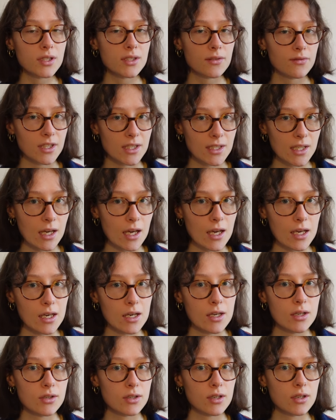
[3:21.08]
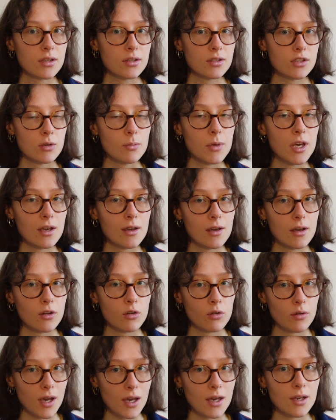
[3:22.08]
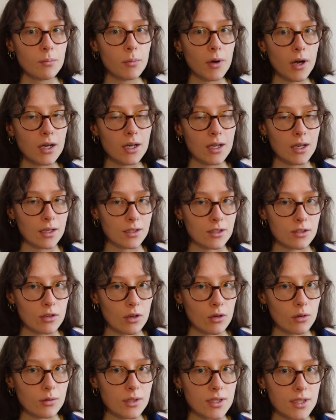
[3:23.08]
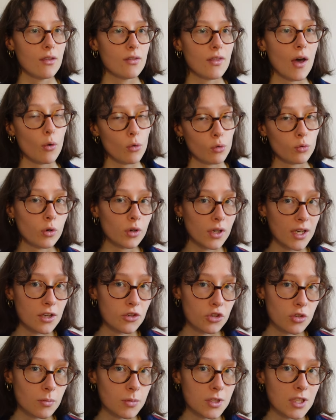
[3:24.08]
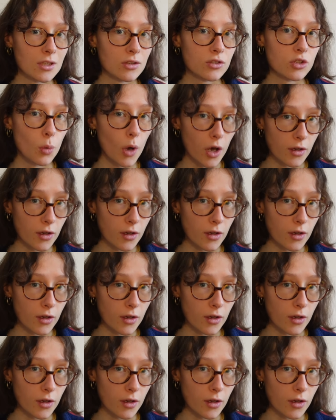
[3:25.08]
sophisticated to be created by Neanderthals that were wrongly attributed to